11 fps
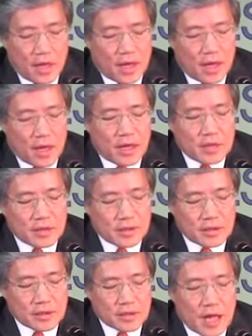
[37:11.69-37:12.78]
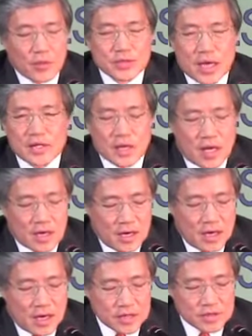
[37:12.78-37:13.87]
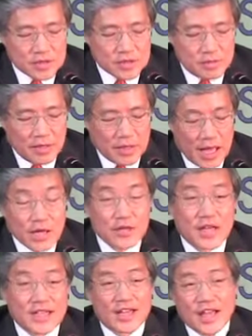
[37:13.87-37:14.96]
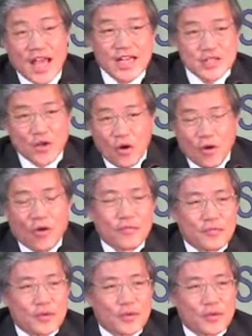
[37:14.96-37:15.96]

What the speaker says: And I was asked to speak actually at the Keynes Hall,